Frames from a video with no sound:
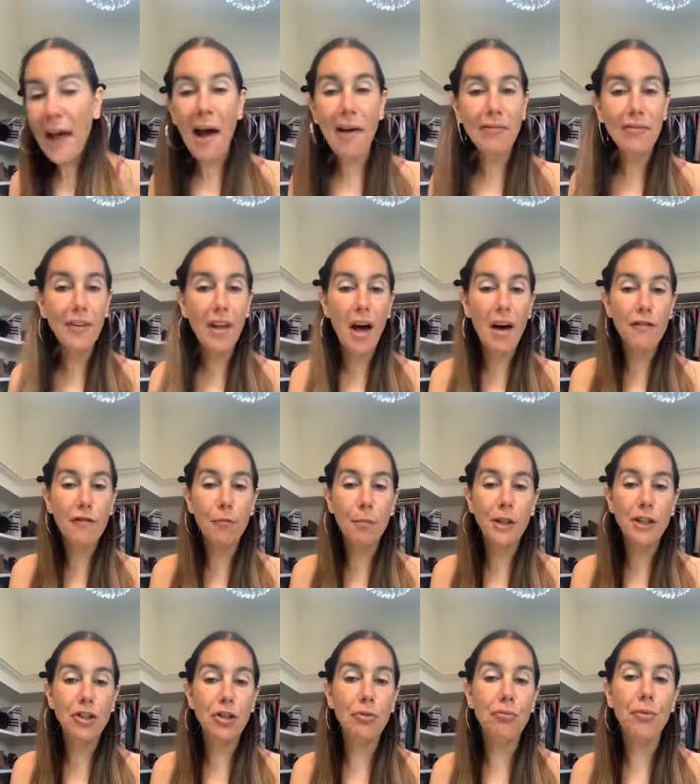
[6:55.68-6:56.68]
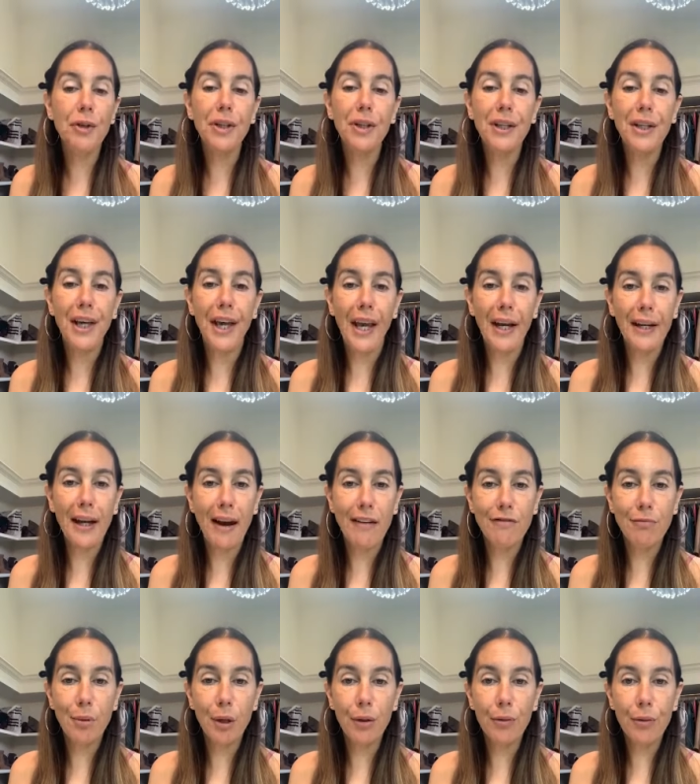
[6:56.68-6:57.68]
have love, but you really can't
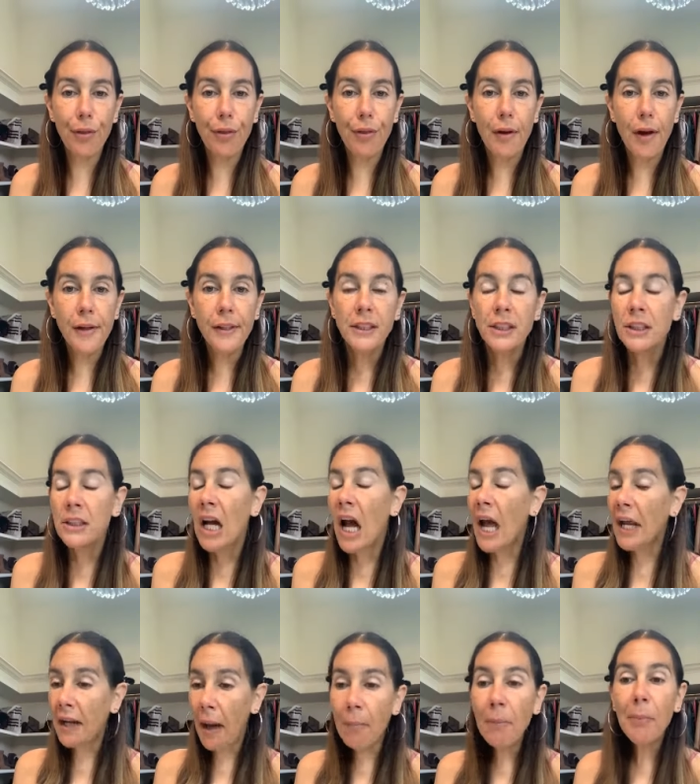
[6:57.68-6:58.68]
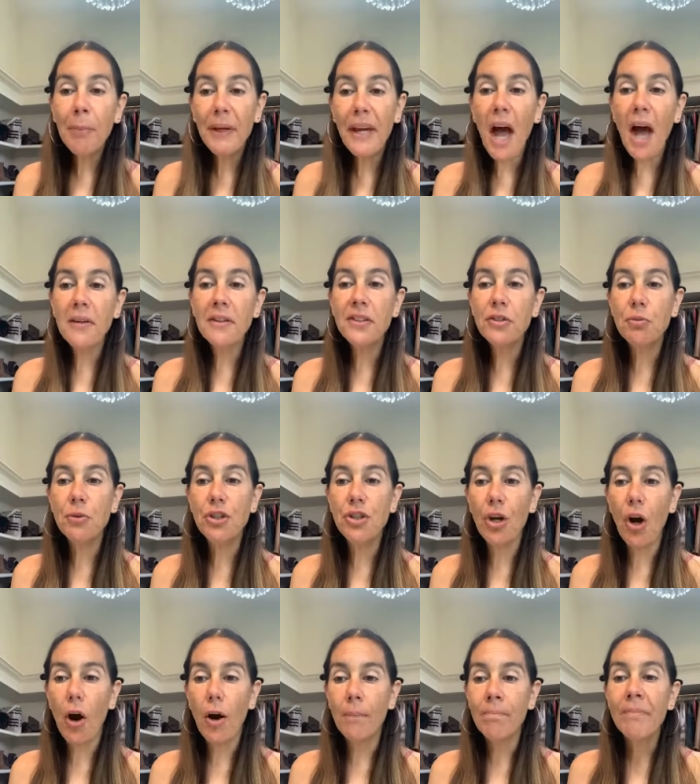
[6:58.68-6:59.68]
have both. And I'm going to be honest with
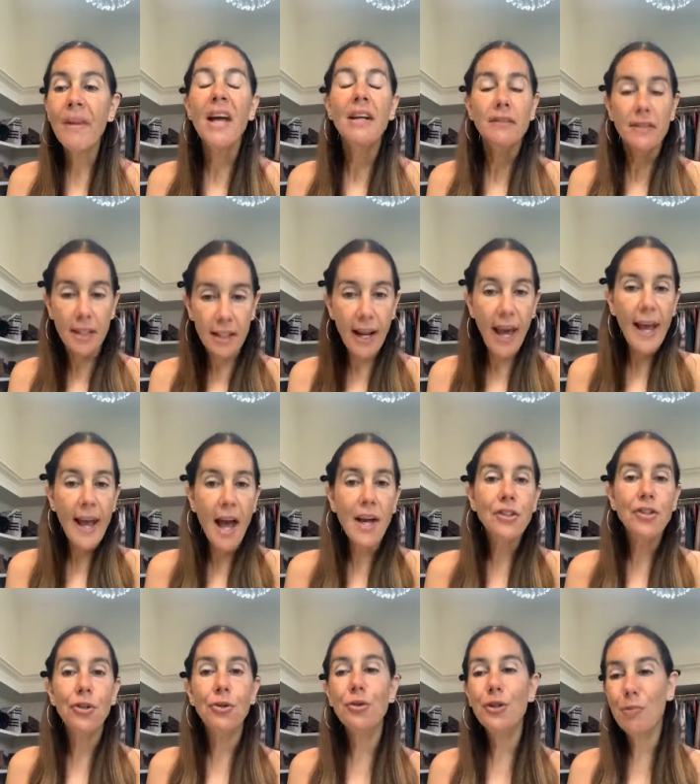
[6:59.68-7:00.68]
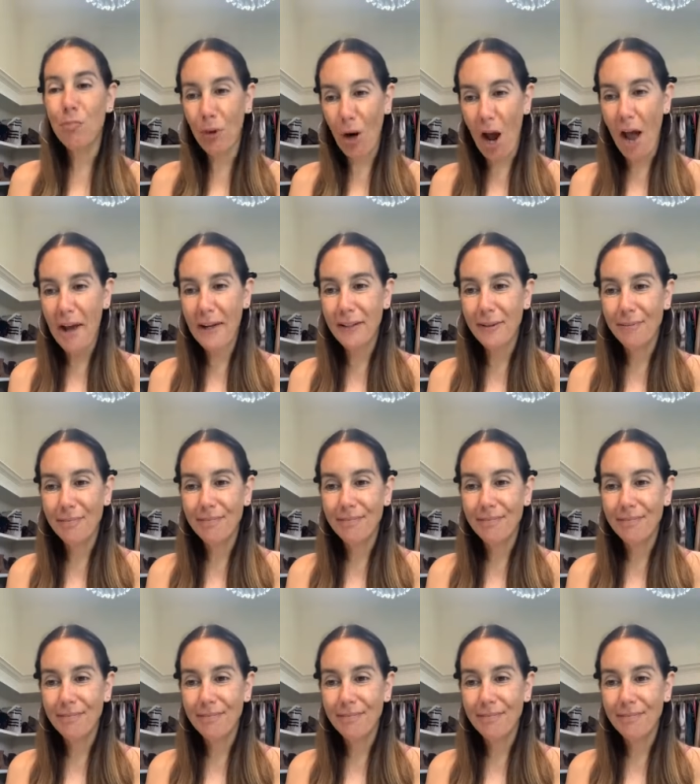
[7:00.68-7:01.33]
y'all. Today I choose pride.